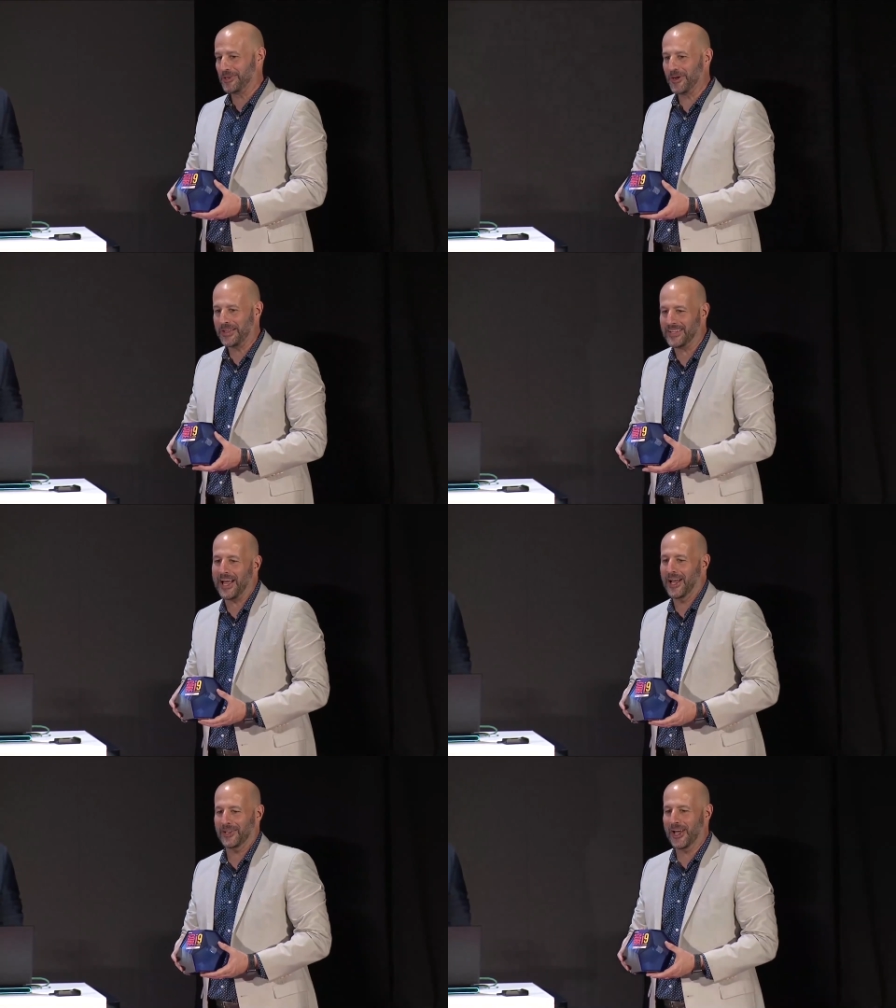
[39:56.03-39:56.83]
there's a
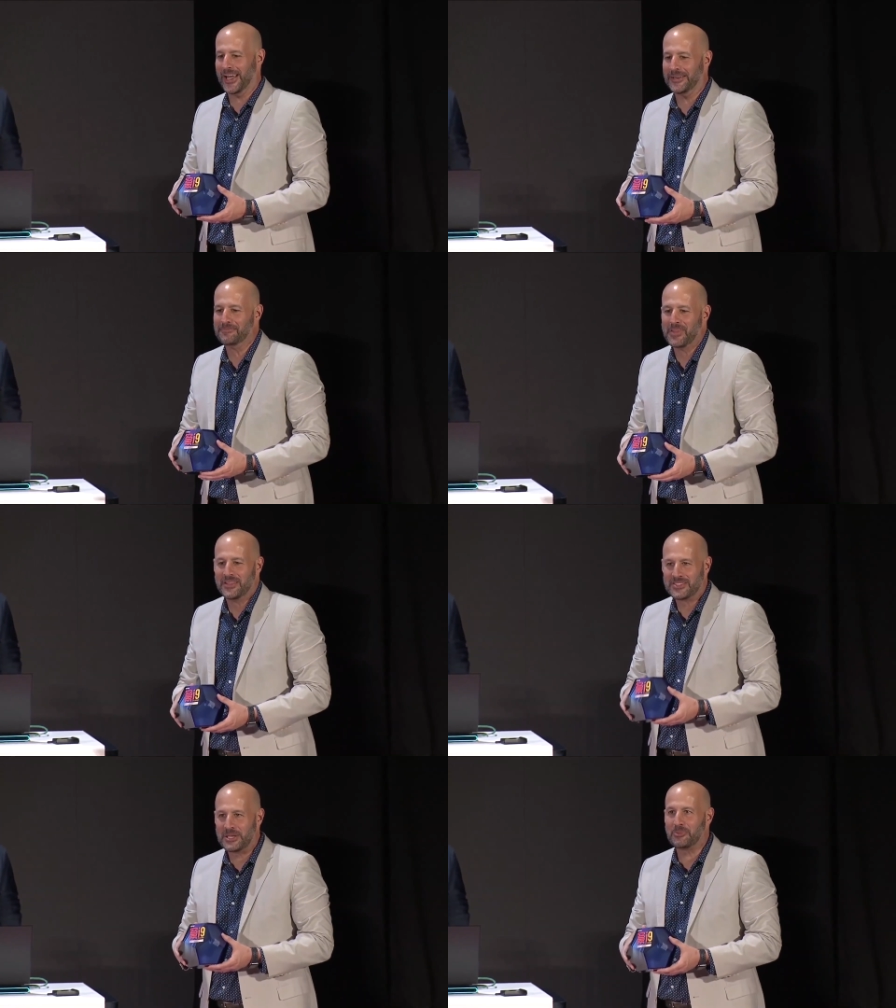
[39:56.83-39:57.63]
lot of
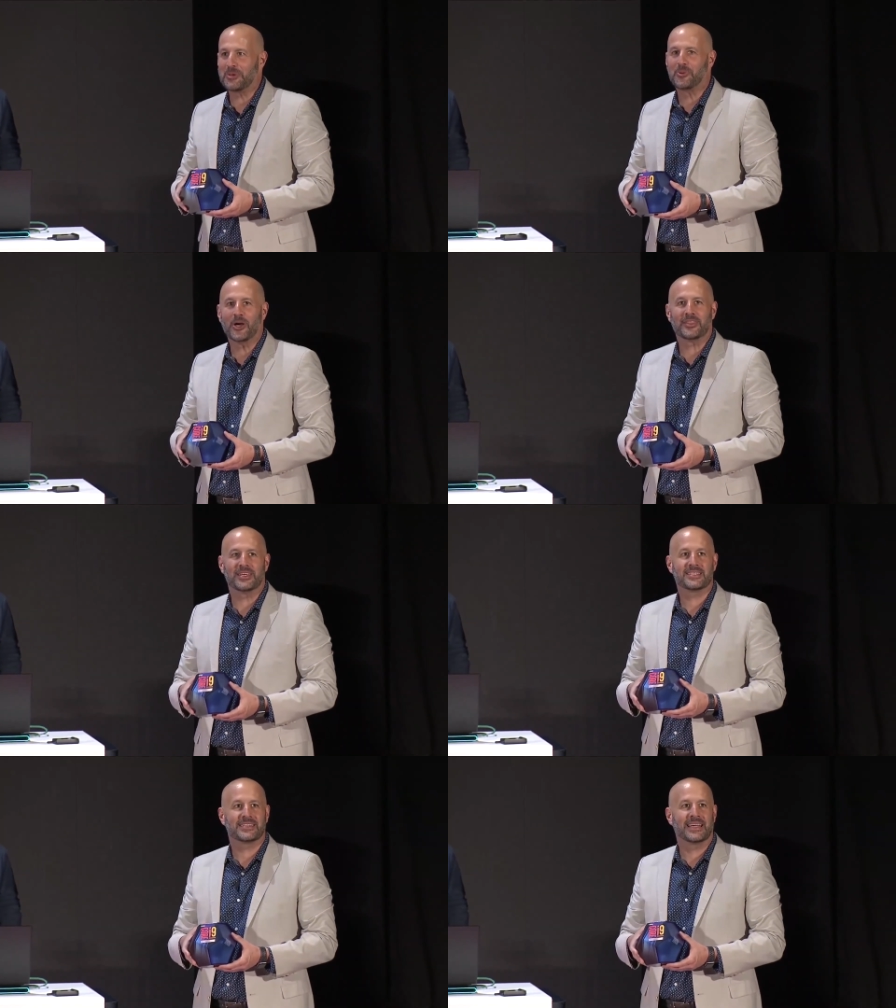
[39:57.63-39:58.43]
sort of design
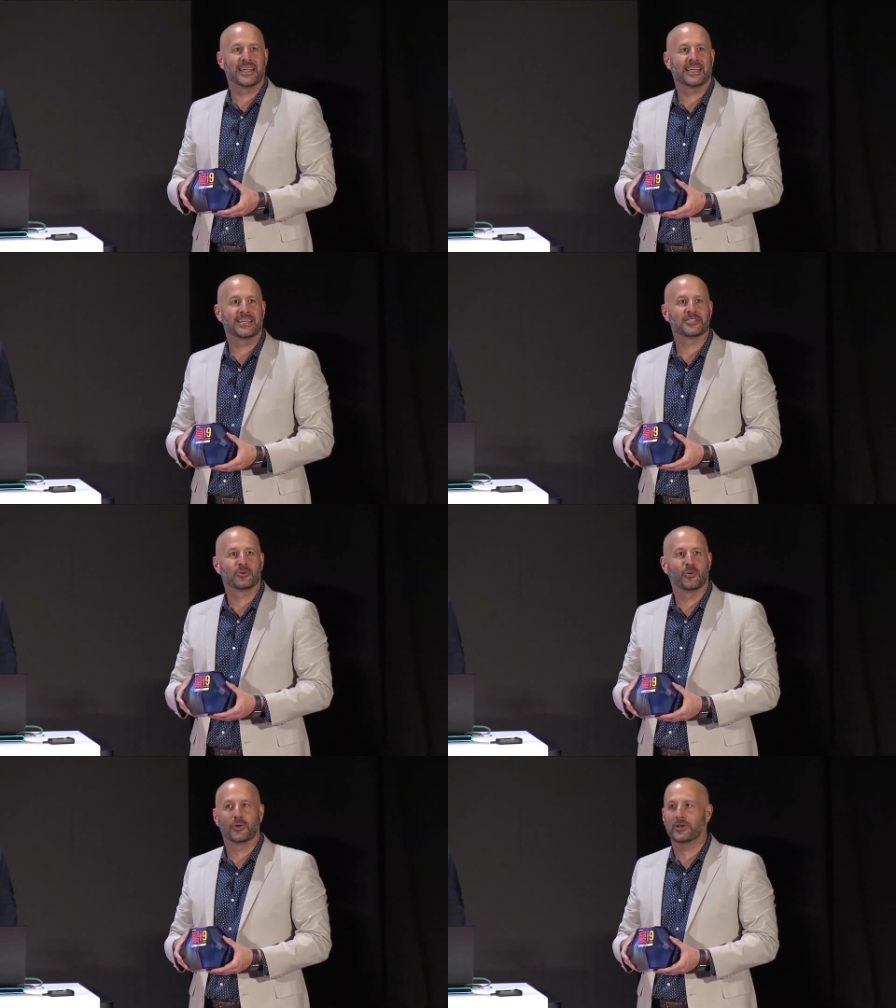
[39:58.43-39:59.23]
philosophies that
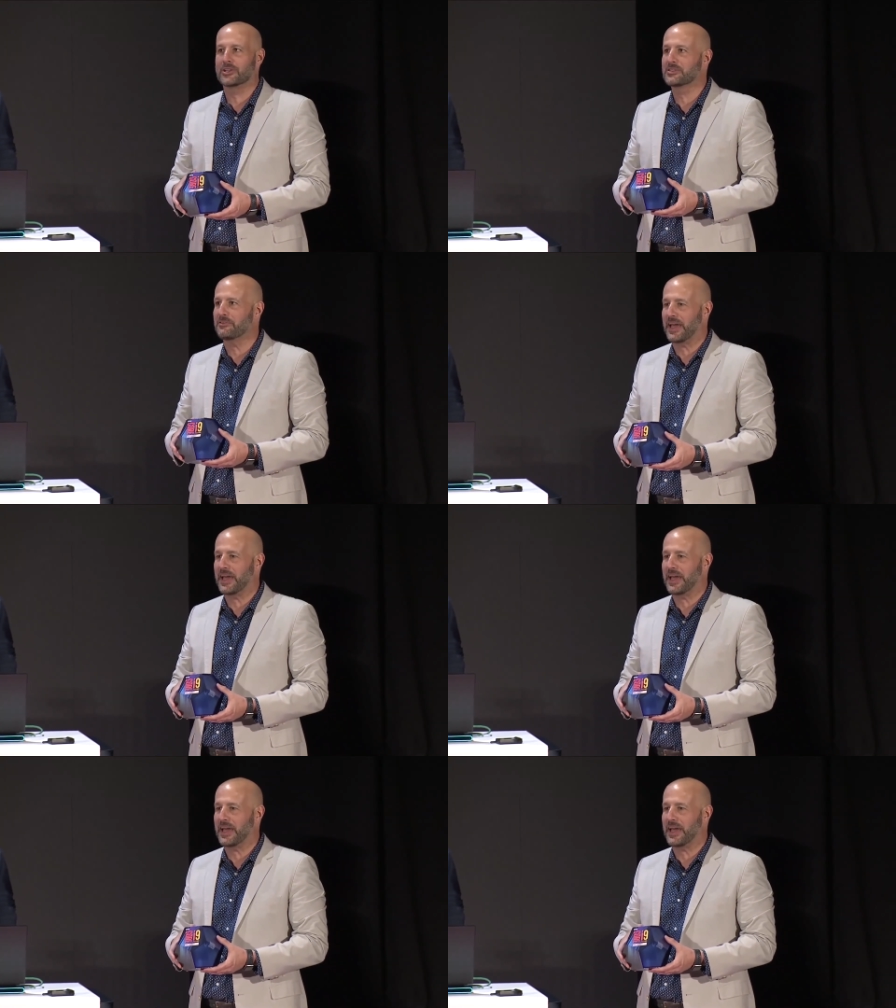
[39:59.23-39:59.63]
people